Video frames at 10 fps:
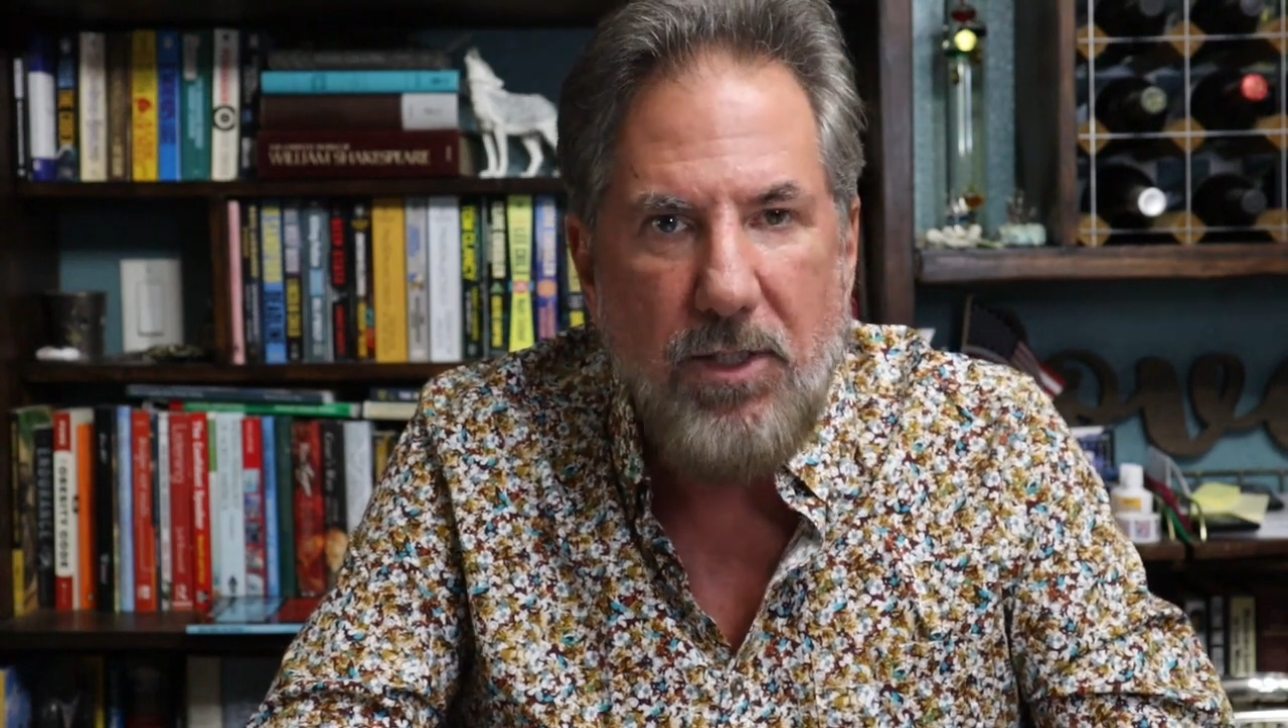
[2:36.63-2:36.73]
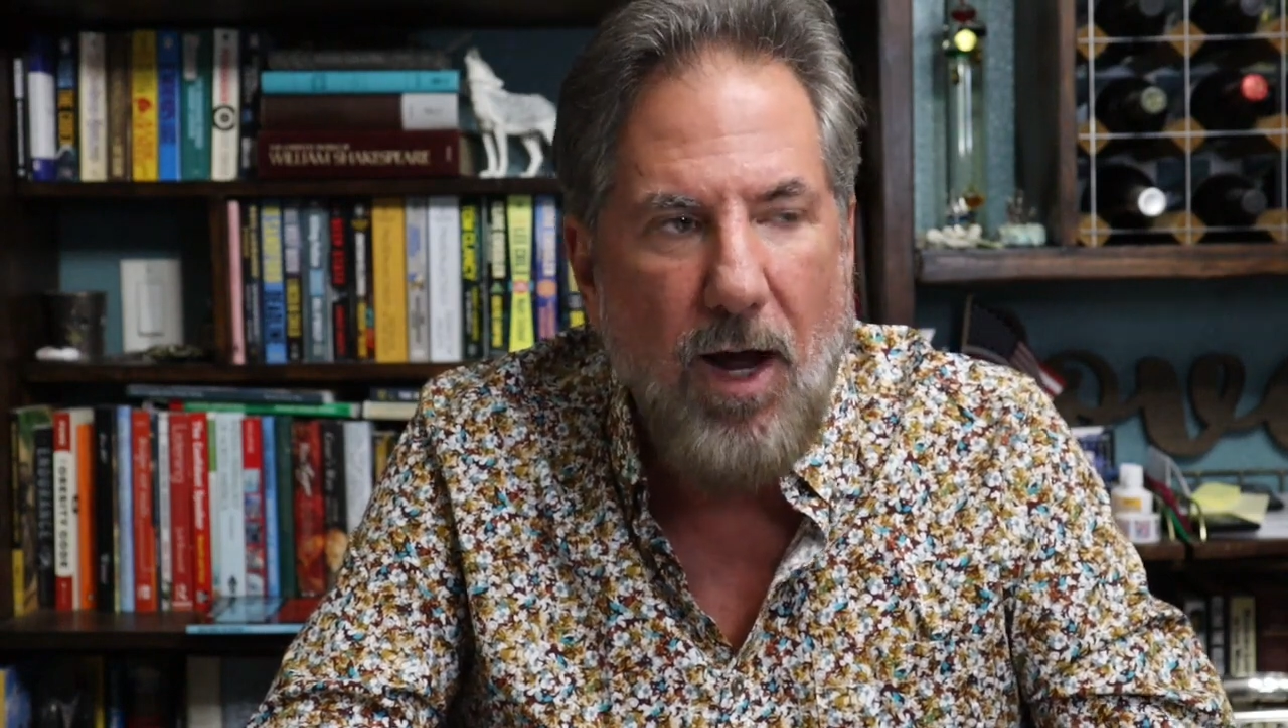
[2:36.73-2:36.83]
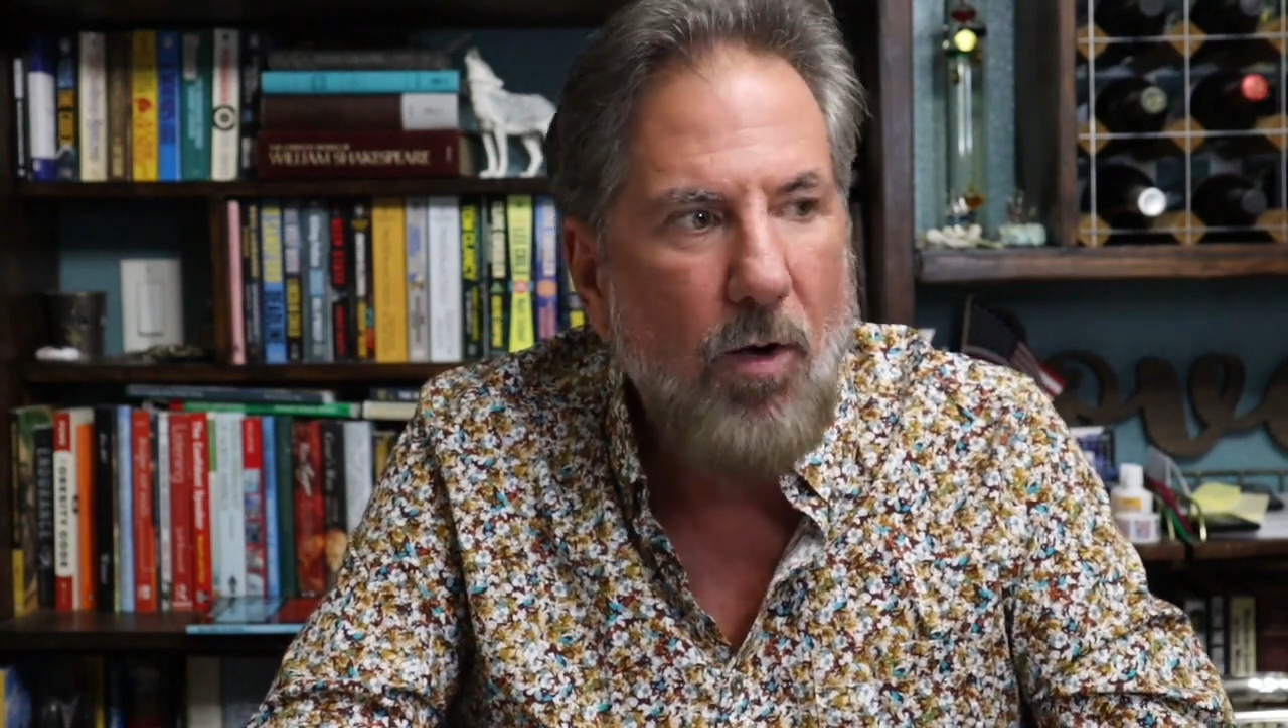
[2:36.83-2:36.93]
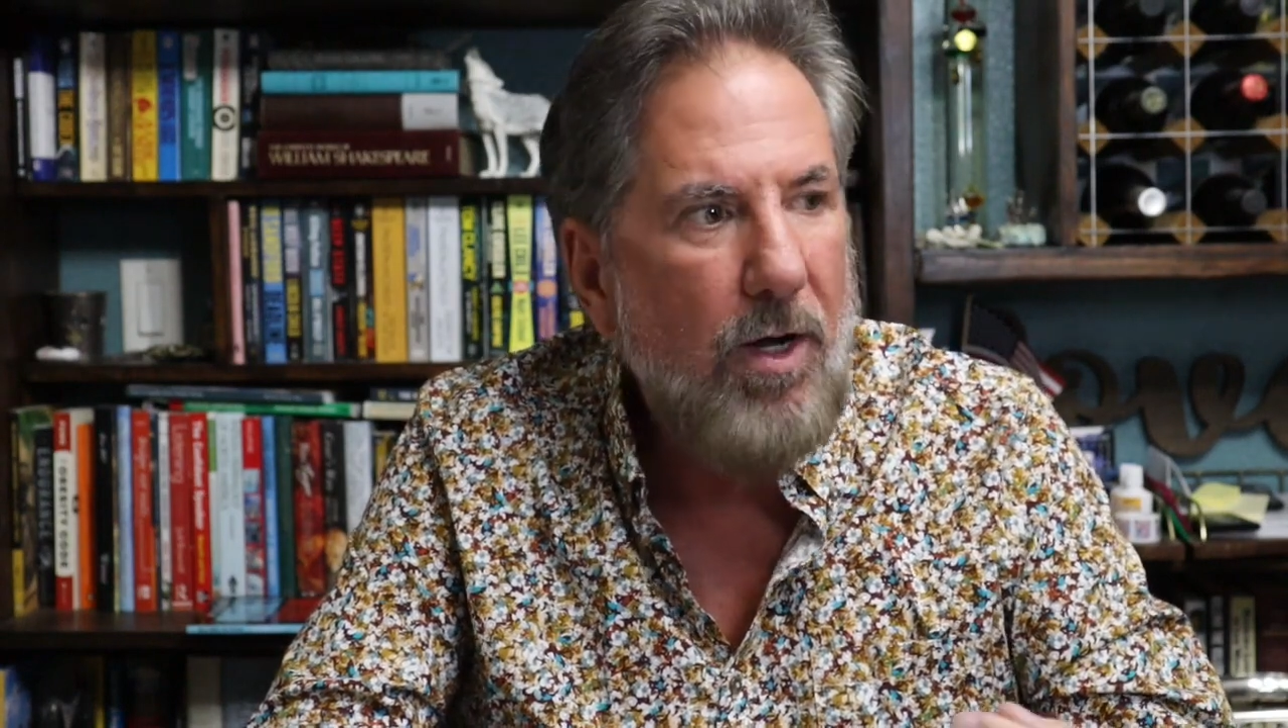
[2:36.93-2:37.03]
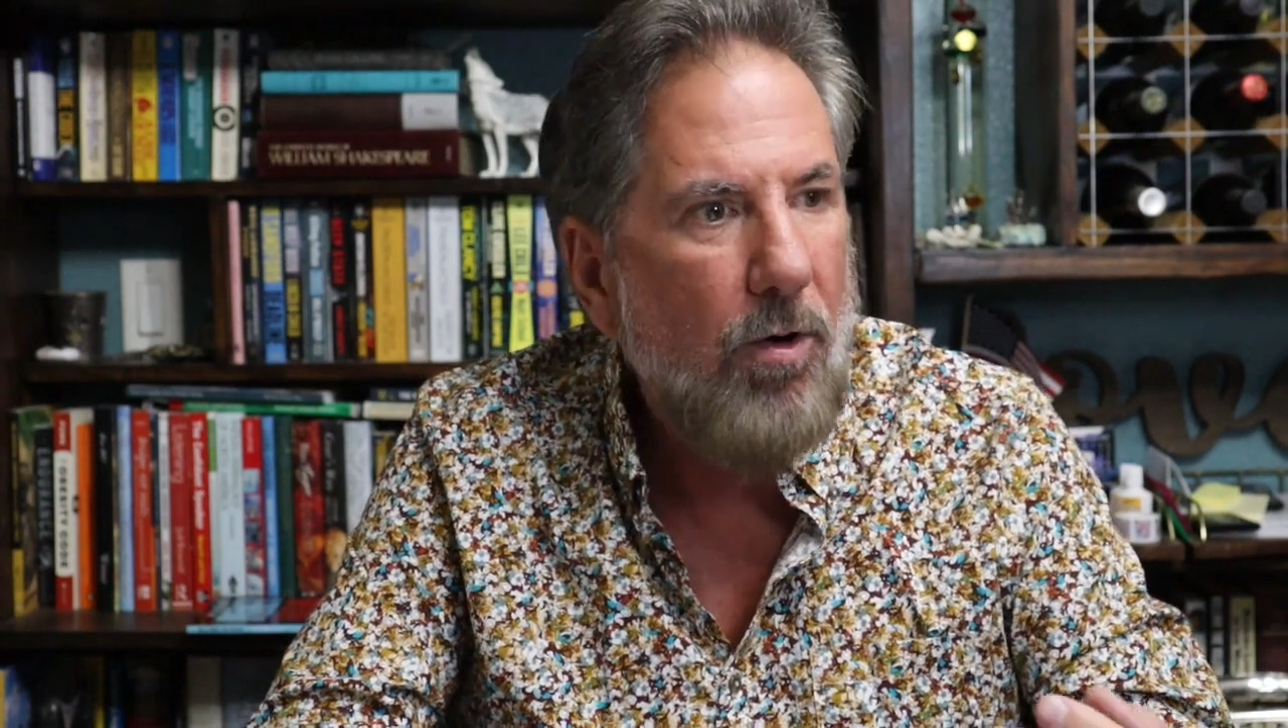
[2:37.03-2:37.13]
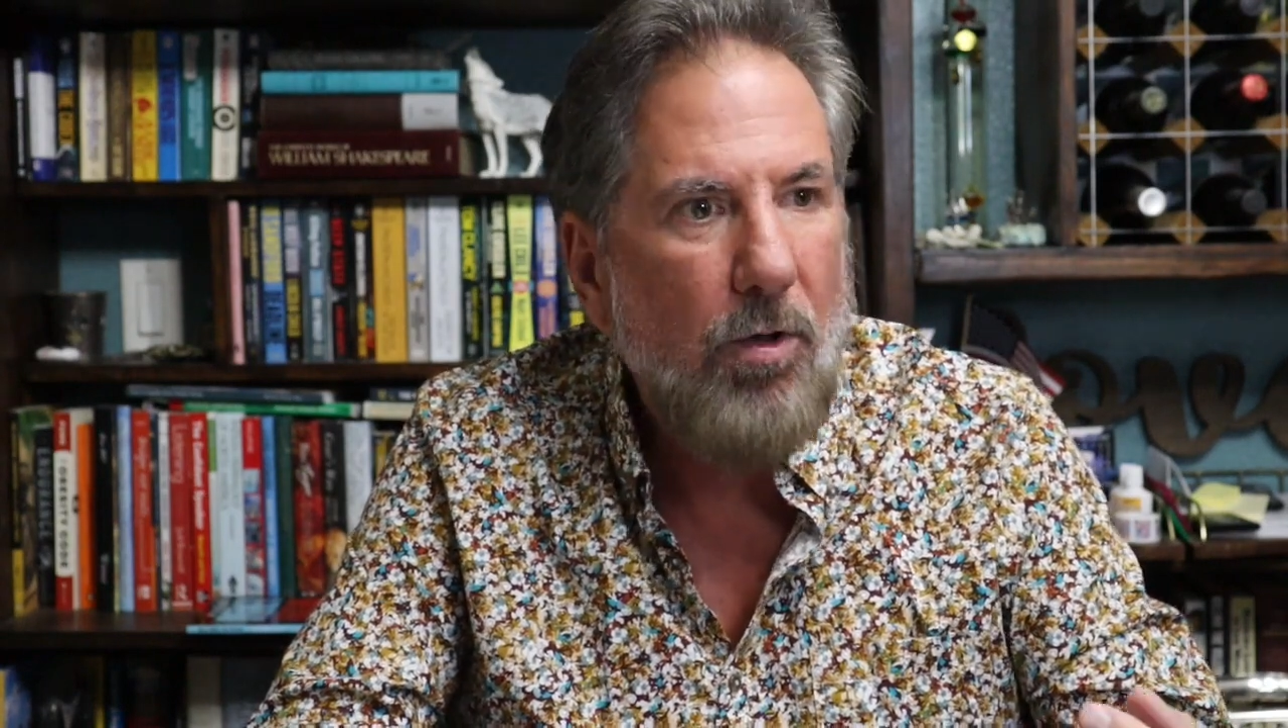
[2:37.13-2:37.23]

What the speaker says: Now here